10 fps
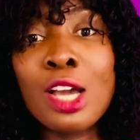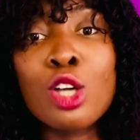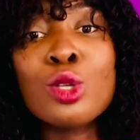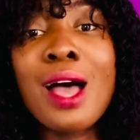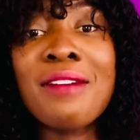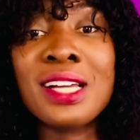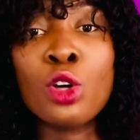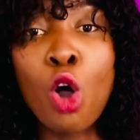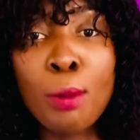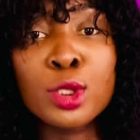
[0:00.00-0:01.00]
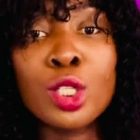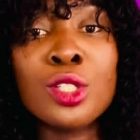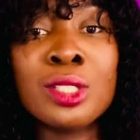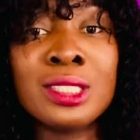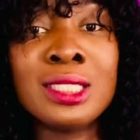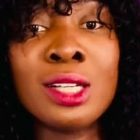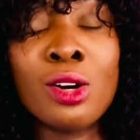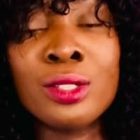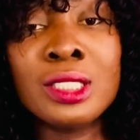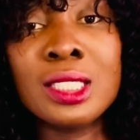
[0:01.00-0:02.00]
also have an option
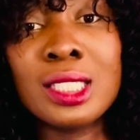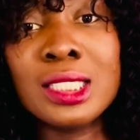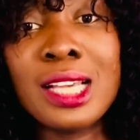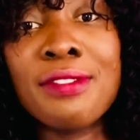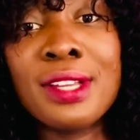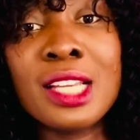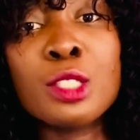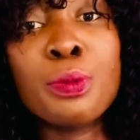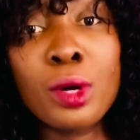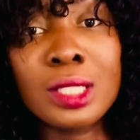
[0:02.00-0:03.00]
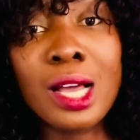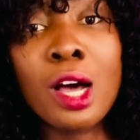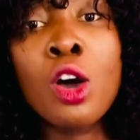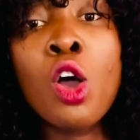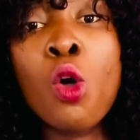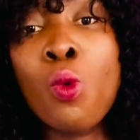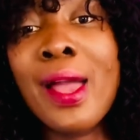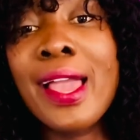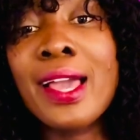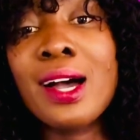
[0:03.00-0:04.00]
on the CGFNS portal
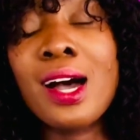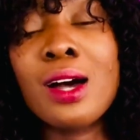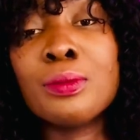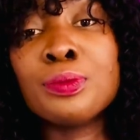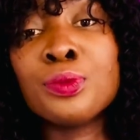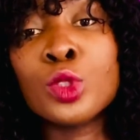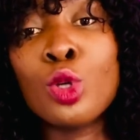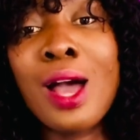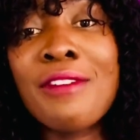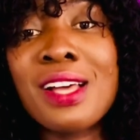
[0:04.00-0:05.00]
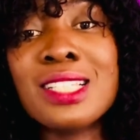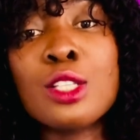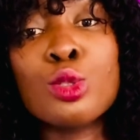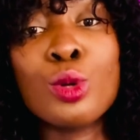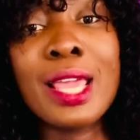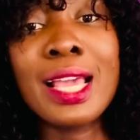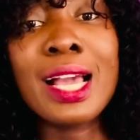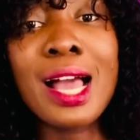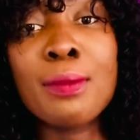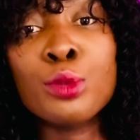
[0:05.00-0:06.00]
where you have access to a
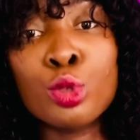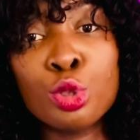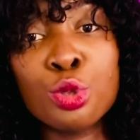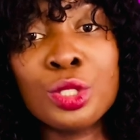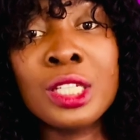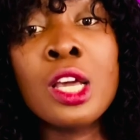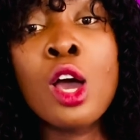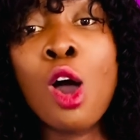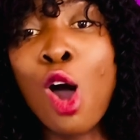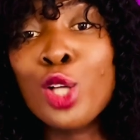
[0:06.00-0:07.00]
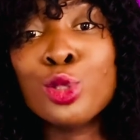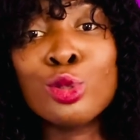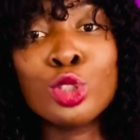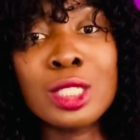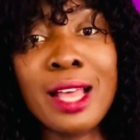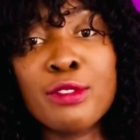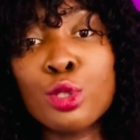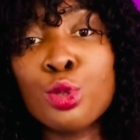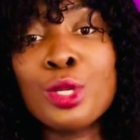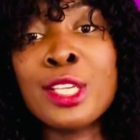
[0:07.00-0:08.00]
CAM notary. All you just have
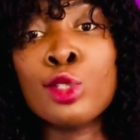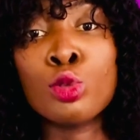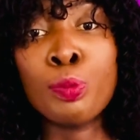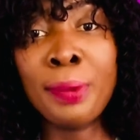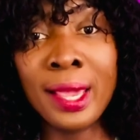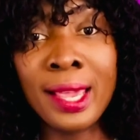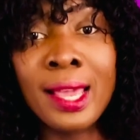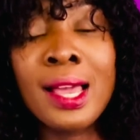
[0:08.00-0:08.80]
to do is to pay,